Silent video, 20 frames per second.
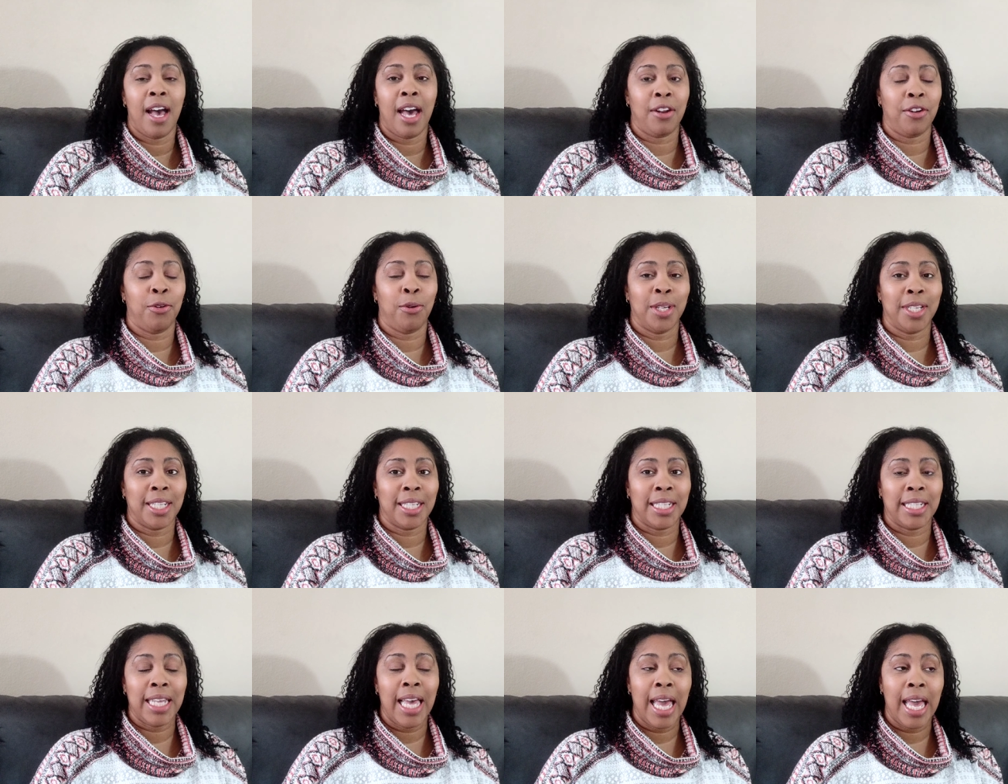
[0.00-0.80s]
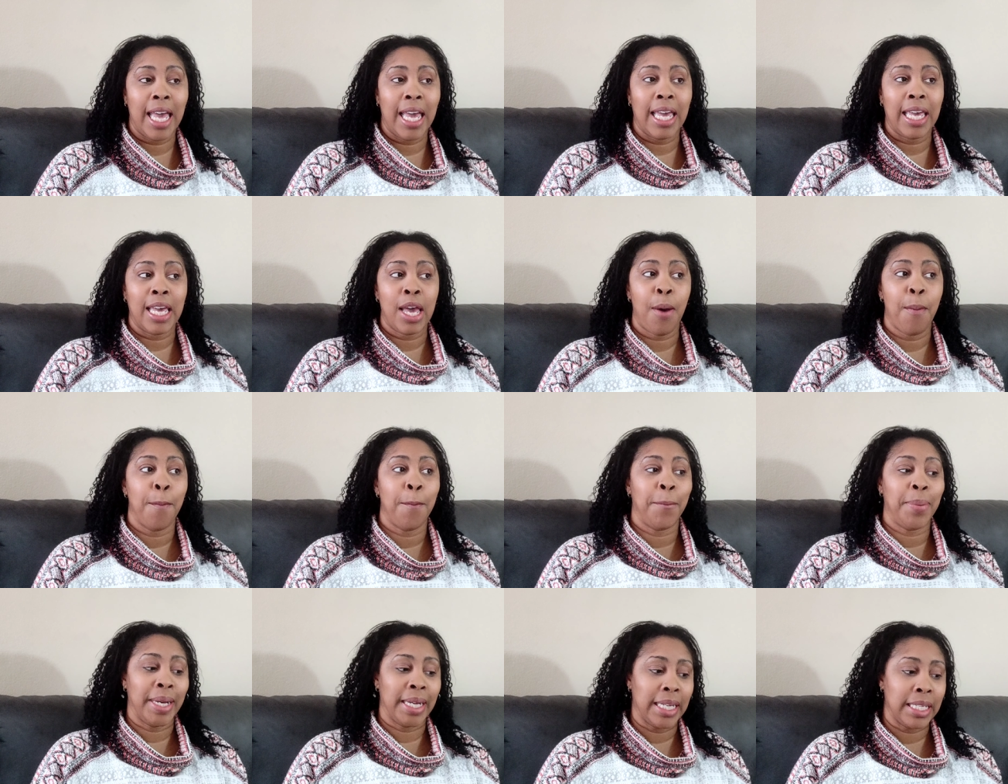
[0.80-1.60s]
I don't know what to say,
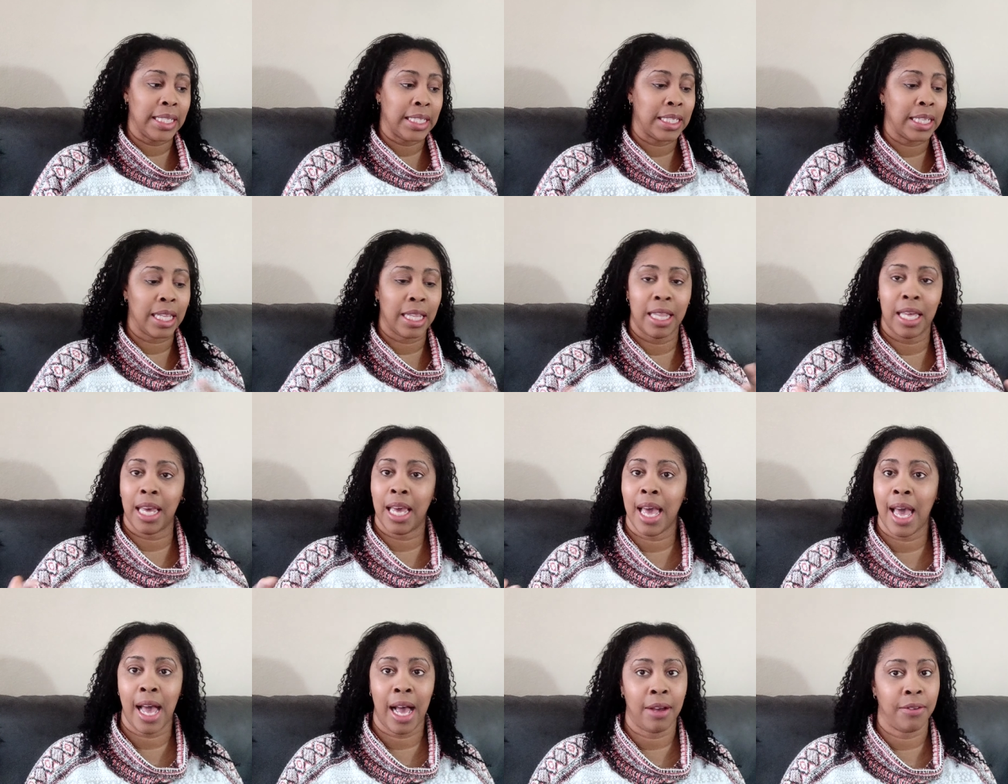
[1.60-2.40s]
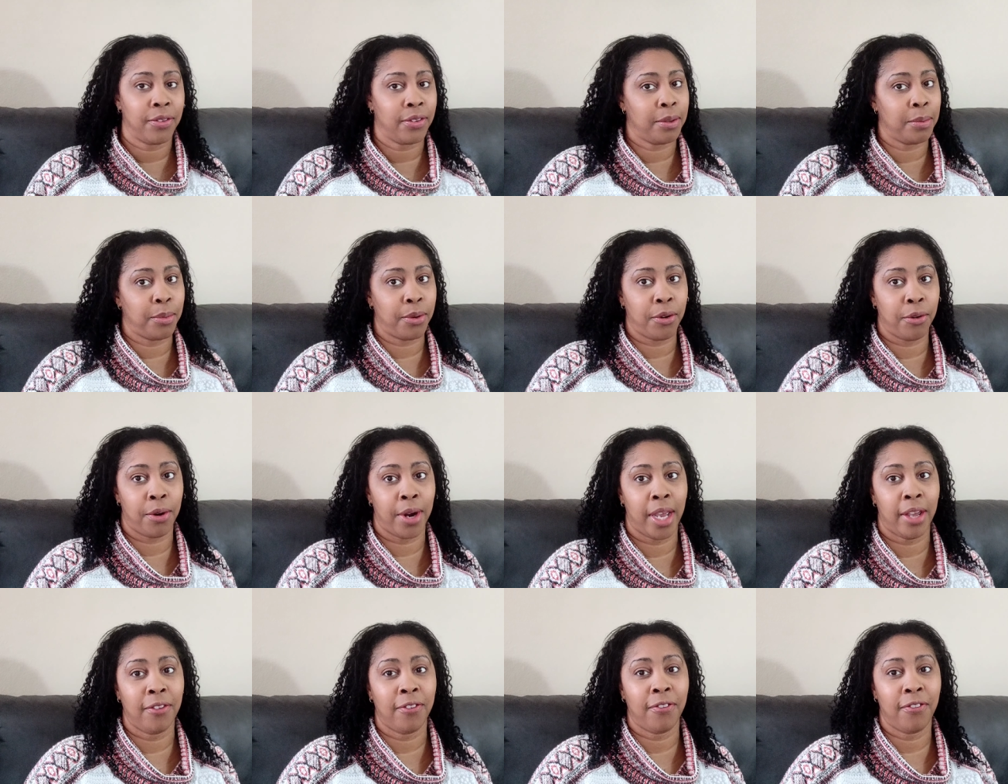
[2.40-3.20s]
but they have some
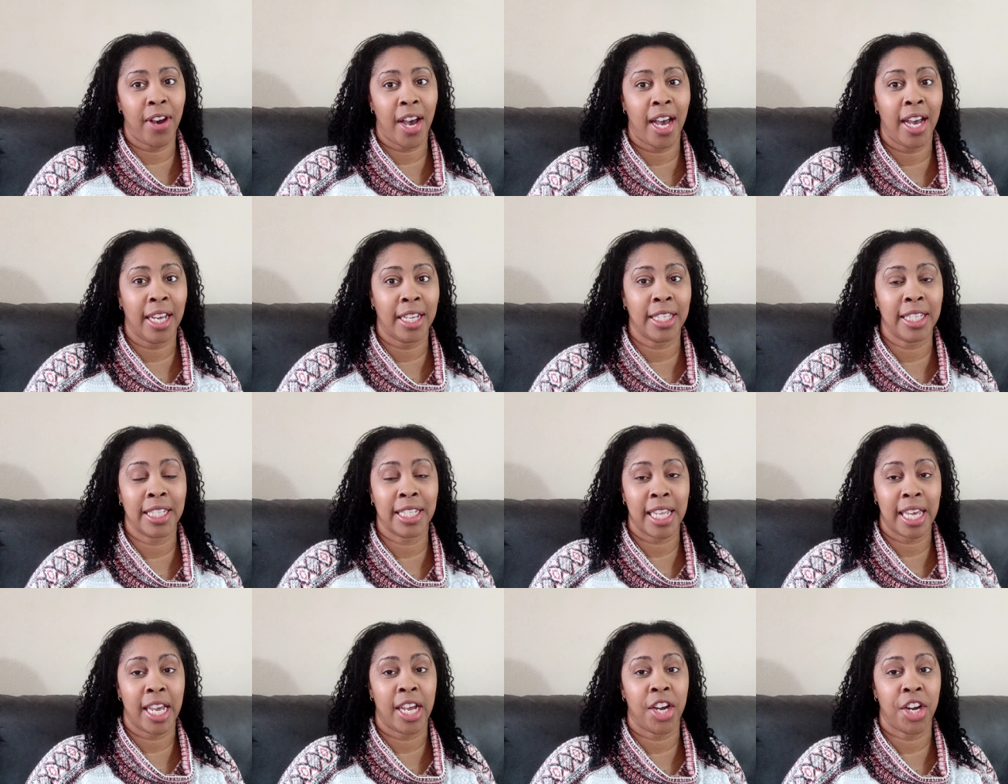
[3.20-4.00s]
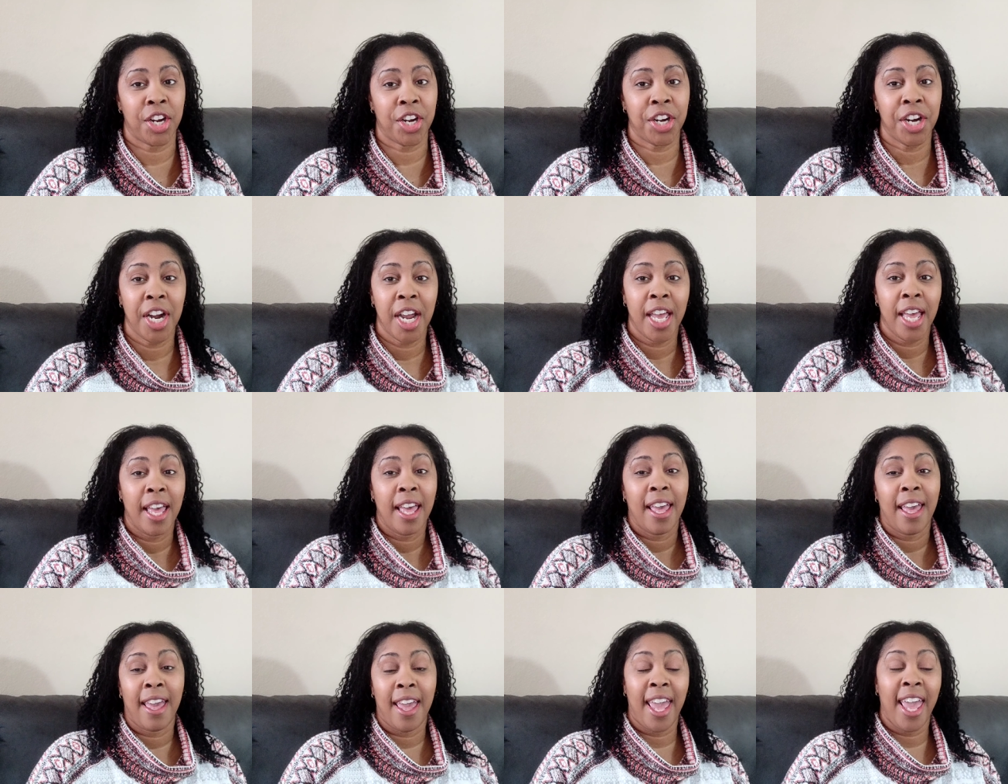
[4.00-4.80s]
great finds there,
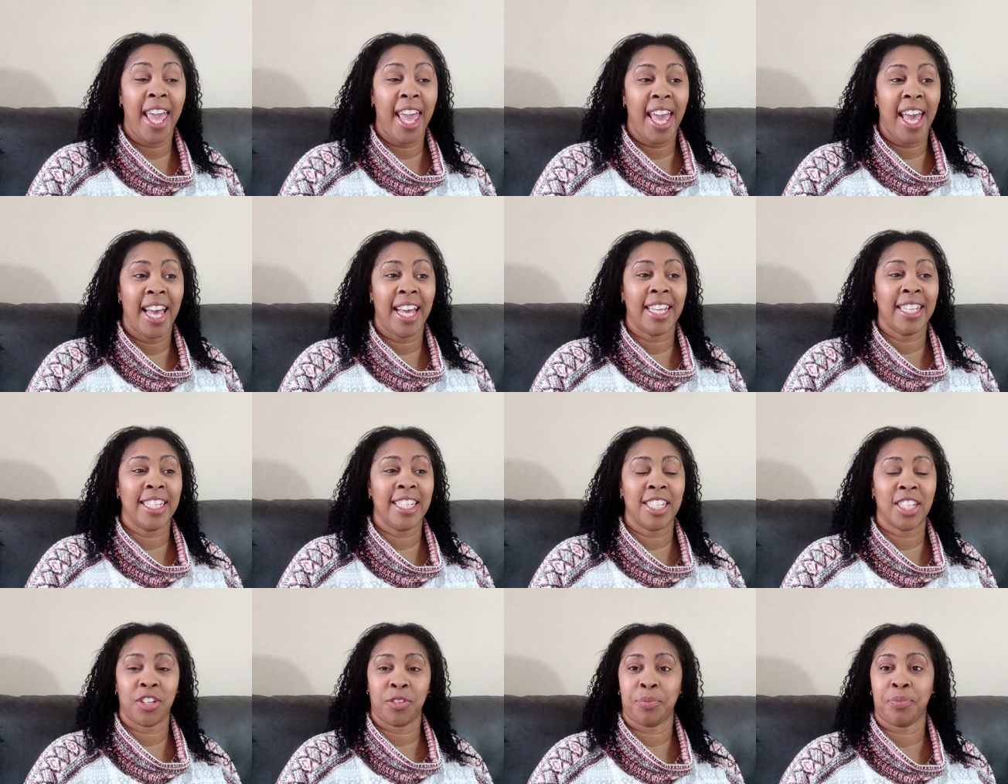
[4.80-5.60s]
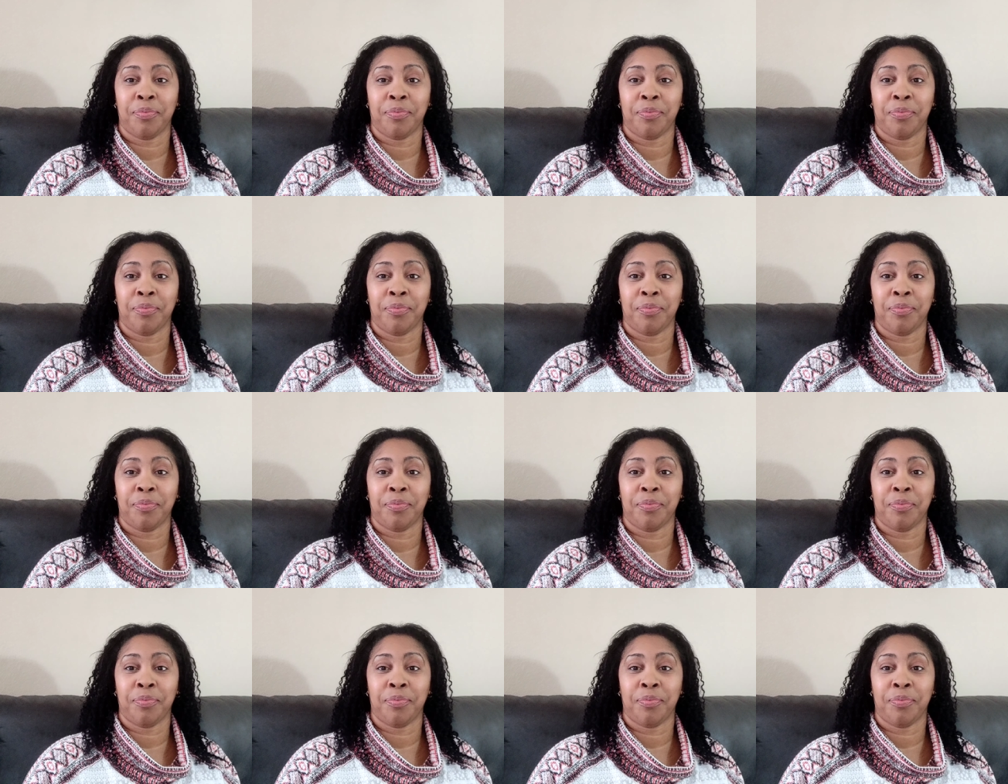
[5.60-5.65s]
and